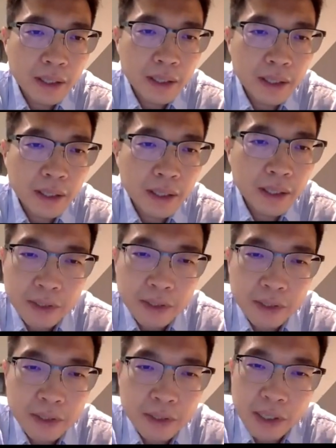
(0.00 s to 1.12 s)
so over
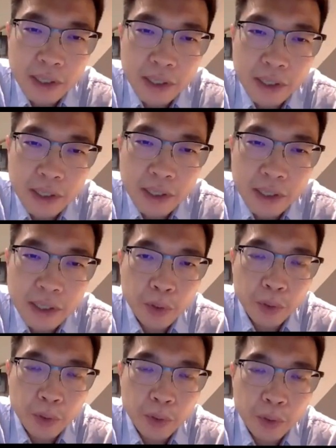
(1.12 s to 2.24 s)
now, just now we
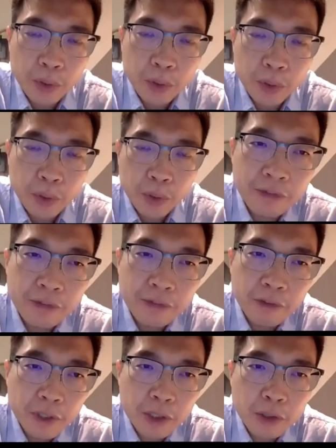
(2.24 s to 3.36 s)
show you that
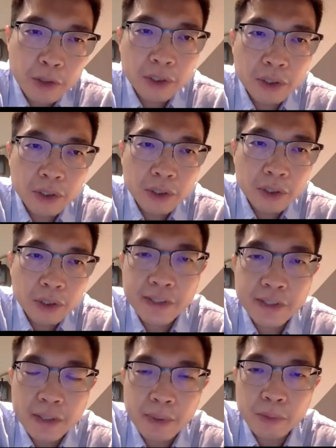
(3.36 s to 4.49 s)
with fully quantitative
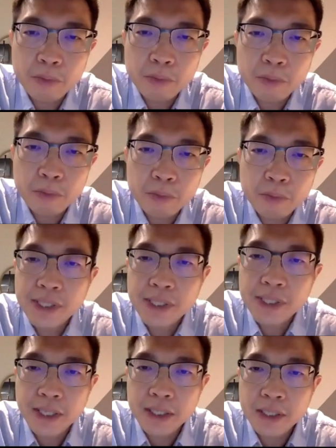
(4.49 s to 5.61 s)
assessment, we
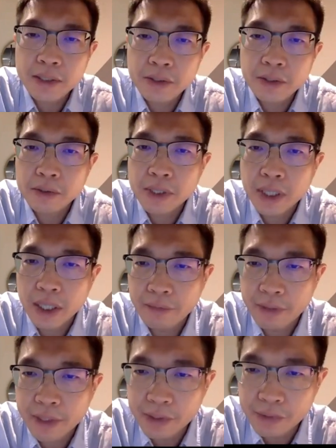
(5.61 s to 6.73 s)
now see statistical
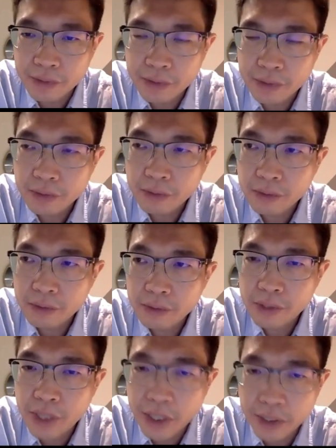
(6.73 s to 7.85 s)
significance
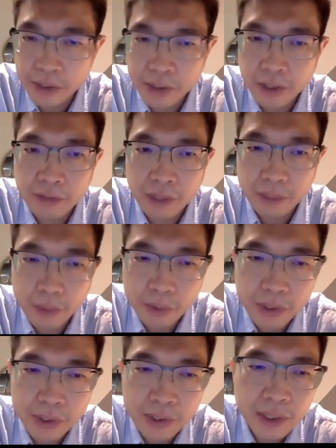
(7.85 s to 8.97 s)
change of
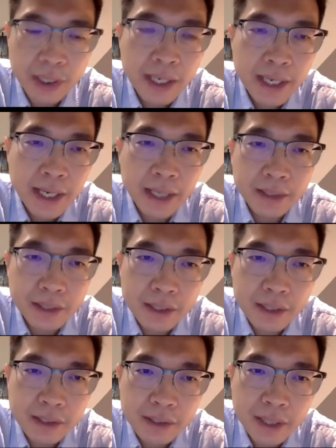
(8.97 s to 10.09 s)
fibrosis. And
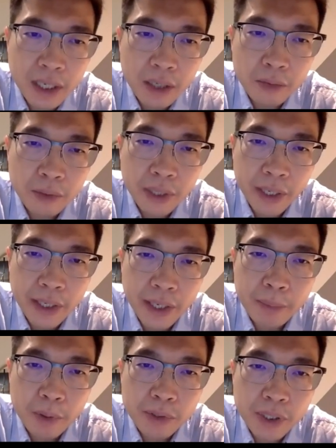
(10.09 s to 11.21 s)
this now
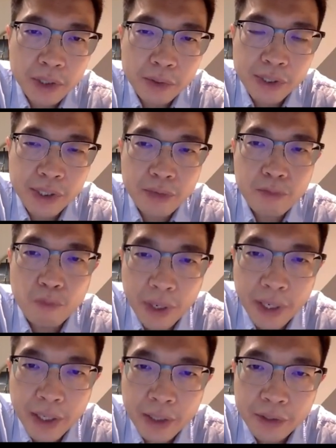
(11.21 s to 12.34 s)
enables us to see
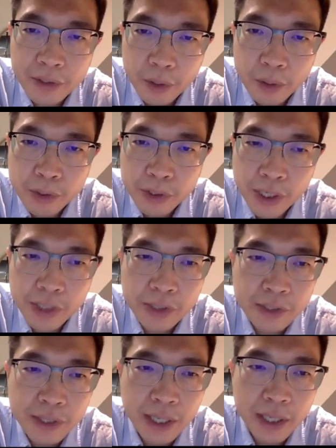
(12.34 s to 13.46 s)
where those
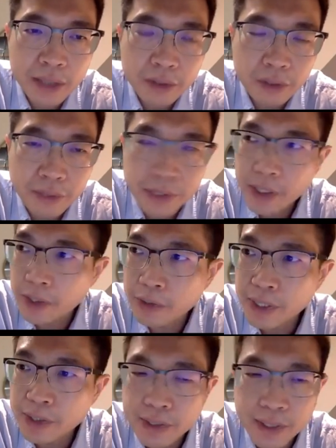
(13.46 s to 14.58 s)
changes are. So over here,
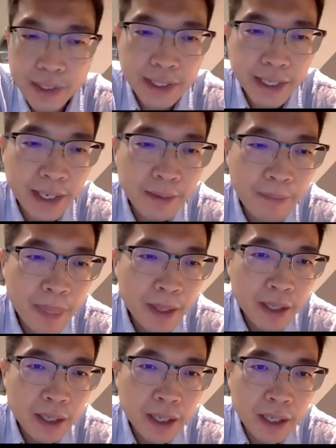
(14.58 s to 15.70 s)
can see that
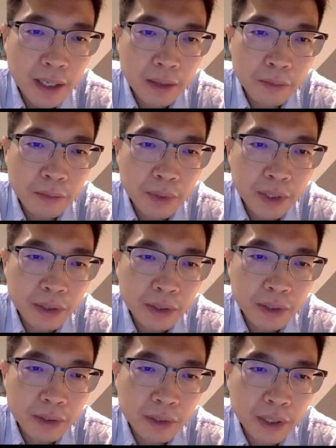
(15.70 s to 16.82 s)
uh, we,
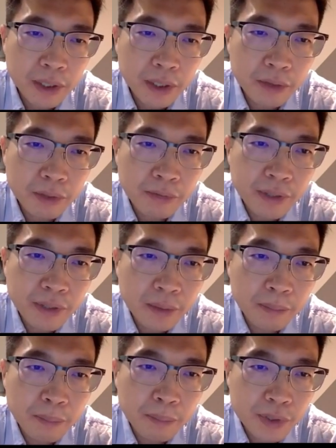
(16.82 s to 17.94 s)
with uh, a
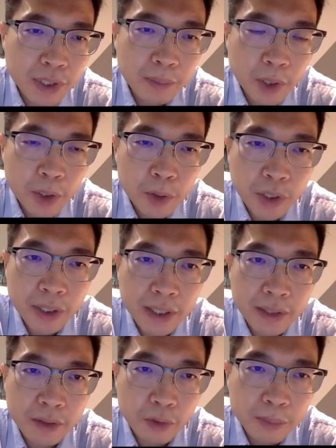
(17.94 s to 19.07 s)
placebo and treated
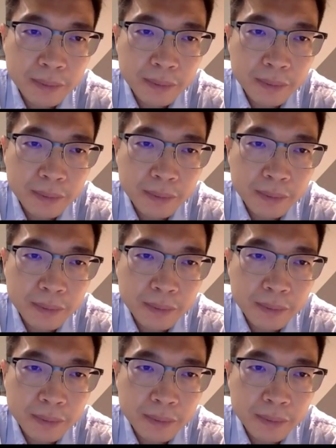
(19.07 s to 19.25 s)
group,